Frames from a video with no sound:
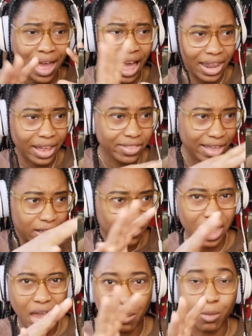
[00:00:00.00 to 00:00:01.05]
I like that
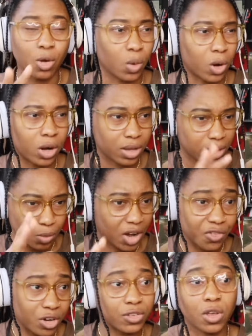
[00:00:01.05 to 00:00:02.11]
camera work,
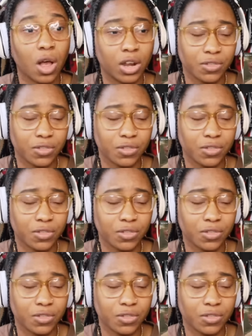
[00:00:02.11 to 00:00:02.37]
whatever it's called.